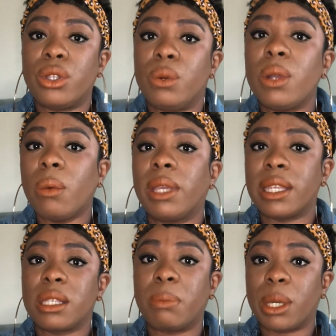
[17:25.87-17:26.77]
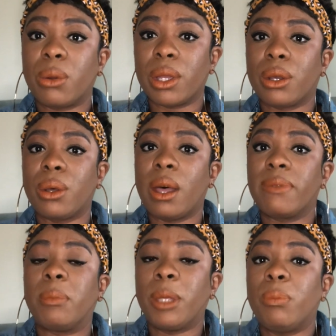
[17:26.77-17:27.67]
you don't get to be critical of
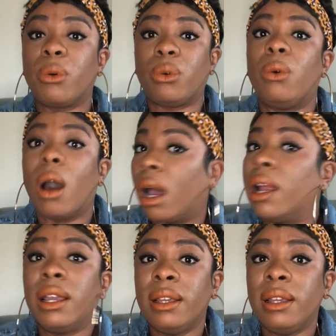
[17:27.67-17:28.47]
the people who are.